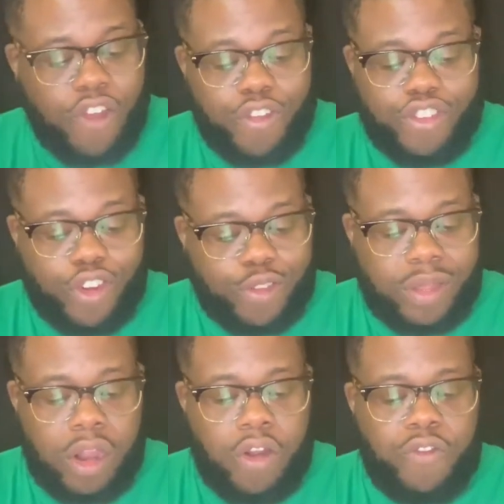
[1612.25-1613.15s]

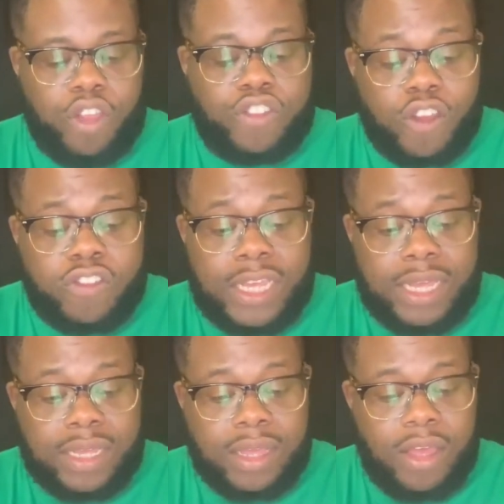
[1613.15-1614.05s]

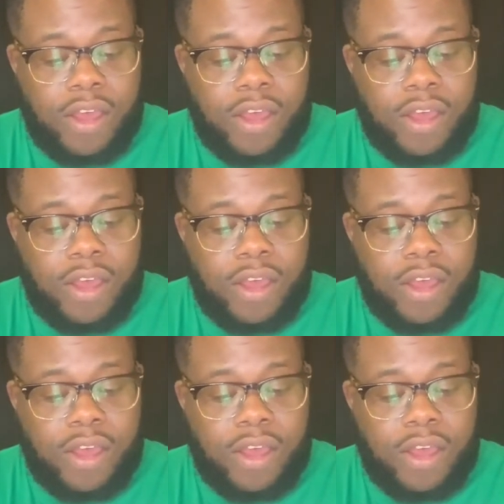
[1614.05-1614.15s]
resulting